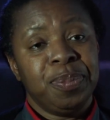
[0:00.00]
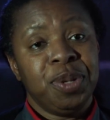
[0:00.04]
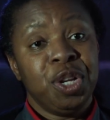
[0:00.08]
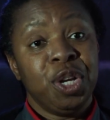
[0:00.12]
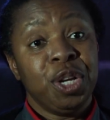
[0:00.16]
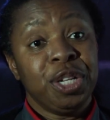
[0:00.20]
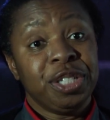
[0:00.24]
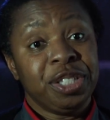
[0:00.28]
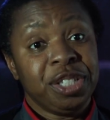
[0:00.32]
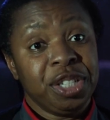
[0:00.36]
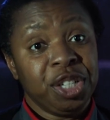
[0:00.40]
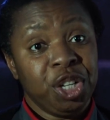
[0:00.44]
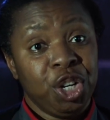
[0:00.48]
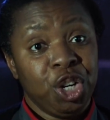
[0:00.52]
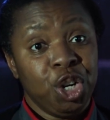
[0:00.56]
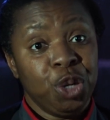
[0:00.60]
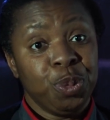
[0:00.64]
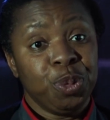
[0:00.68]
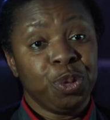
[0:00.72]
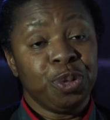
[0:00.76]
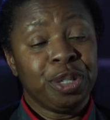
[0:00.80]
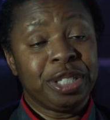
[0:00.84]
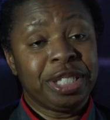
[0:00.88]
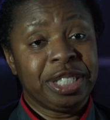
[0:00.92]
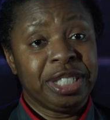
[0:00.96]
nursing
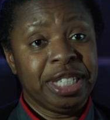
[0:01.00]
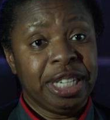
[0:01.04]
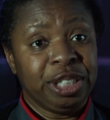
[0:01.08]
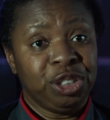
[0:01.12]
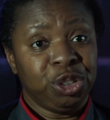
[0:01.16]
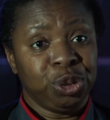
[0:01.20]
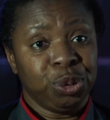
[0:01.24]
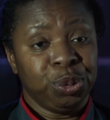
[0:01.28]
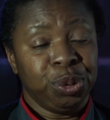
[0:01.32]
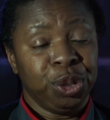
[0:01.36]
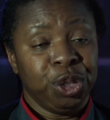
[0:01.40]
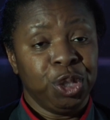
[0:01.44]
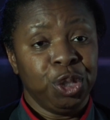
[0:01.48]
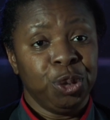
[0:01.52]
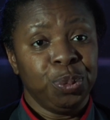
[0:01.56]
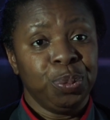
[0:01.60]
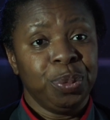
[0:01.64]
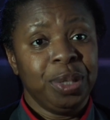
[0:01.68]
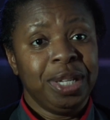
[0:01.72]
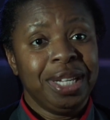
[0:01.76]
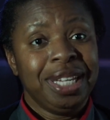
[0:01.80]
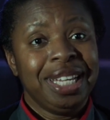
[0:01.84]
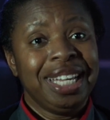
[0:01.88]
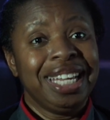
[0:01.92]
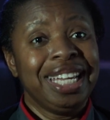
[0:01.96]
home or residential home,